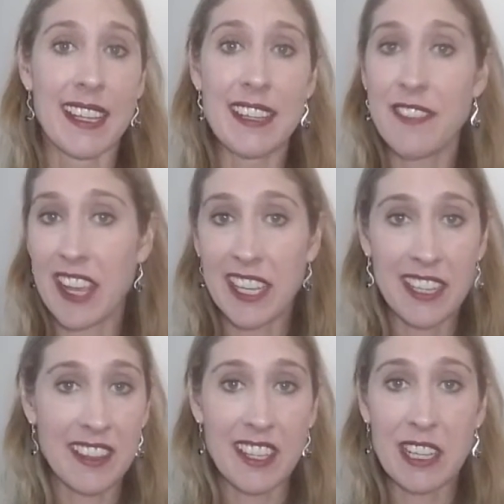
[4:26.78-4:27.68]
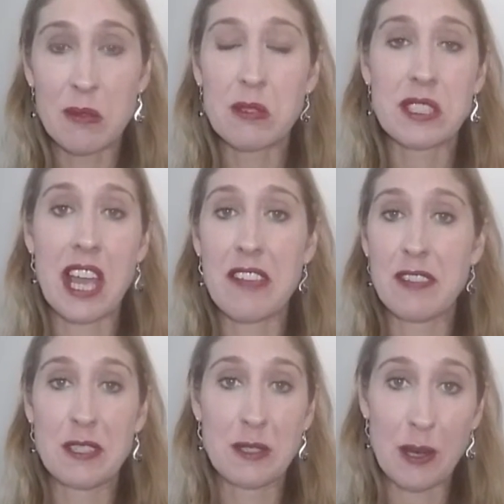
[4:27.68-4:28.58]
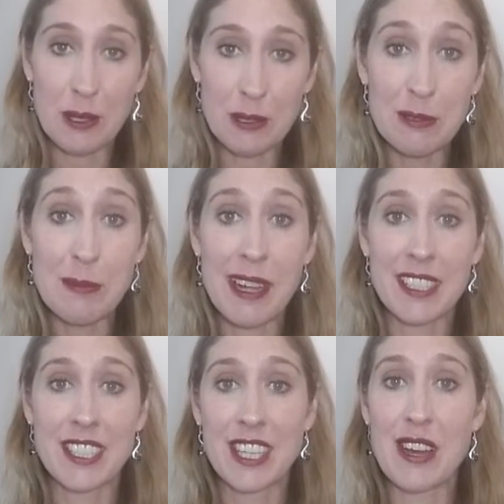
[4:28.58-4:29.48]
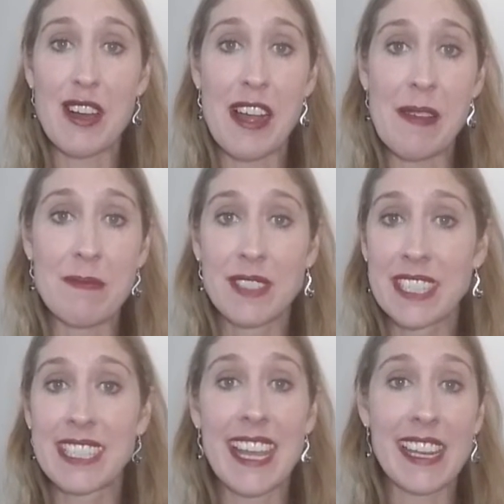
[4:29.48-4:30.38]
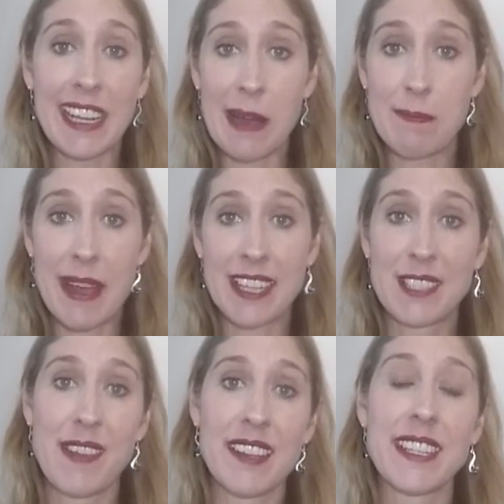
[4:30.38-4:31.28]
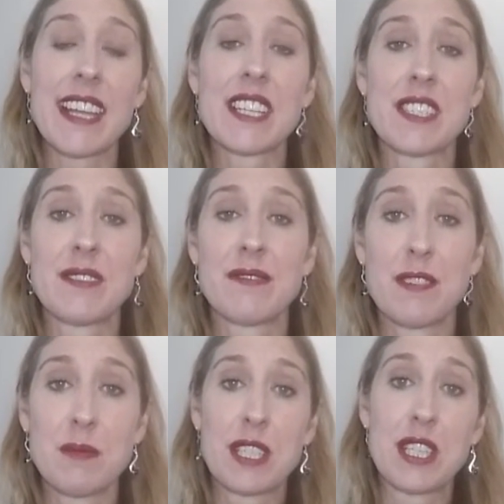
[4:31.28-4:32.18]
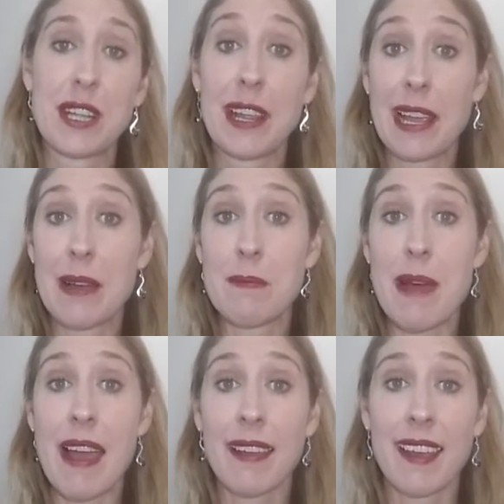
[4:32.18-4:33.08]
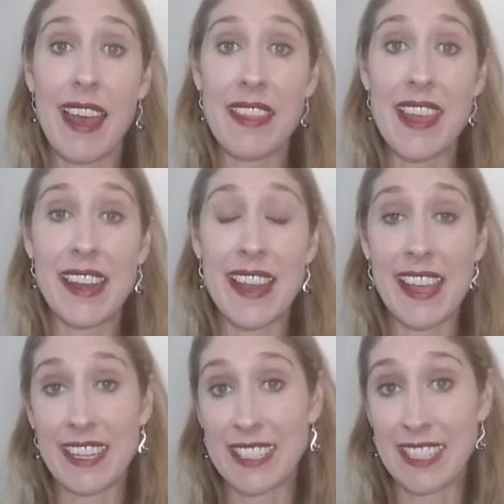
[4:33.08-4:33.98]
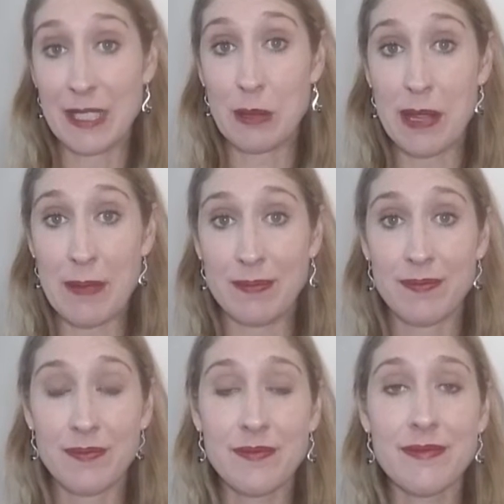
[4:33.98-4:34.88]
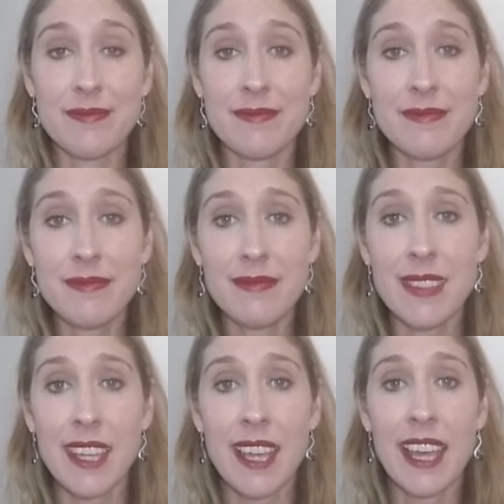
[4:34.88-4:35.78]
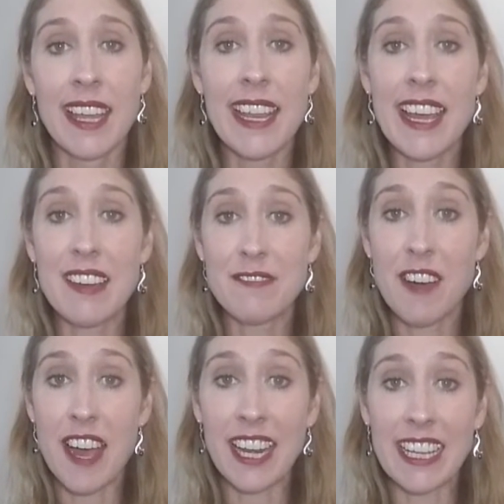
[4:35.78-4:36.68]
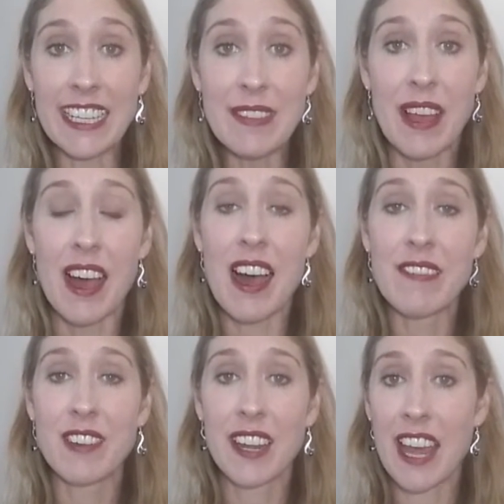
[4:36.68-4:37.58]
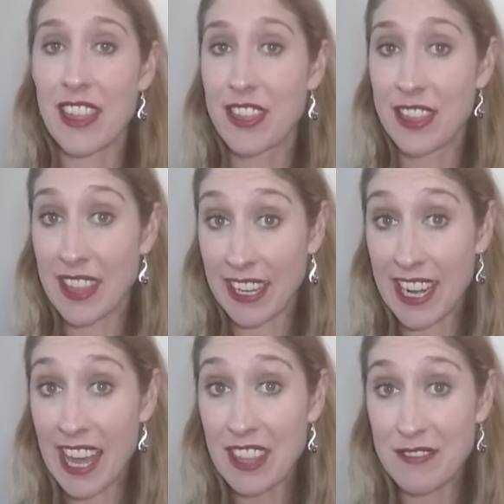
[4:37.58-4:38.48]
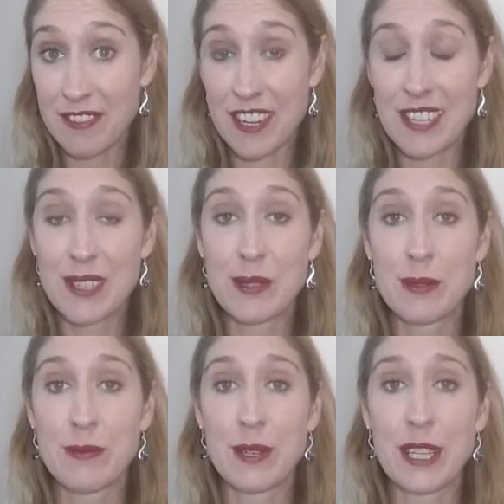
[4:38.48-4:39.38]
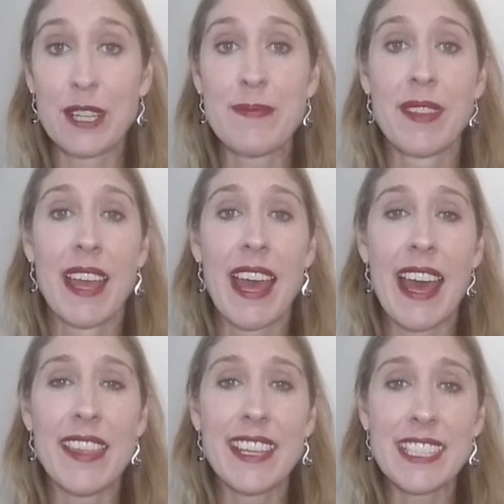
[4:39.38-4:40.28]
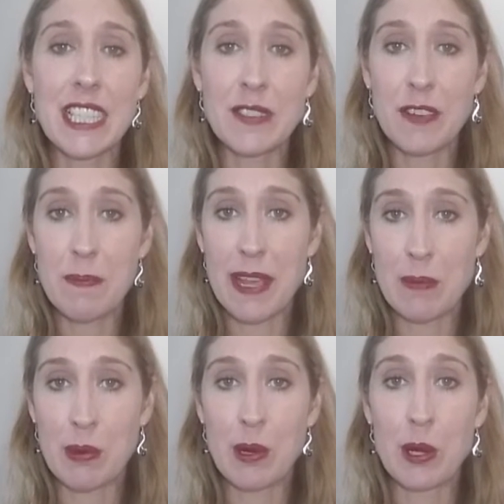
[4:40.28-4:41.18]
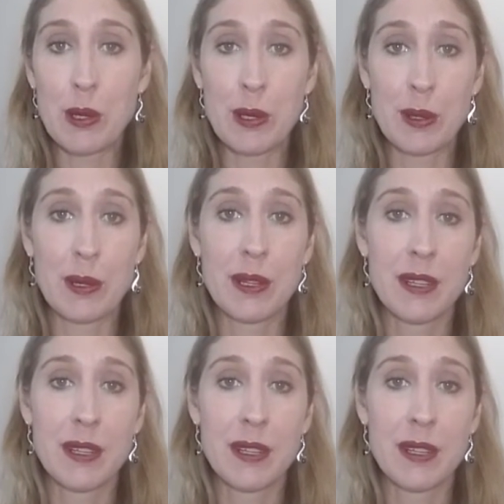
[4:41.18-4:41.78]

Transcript: if anything, it will save you so much time just getting a base foundation from which you can come back and then edit a little bit. Now, finally, I've got another free tool for you. And this is for people who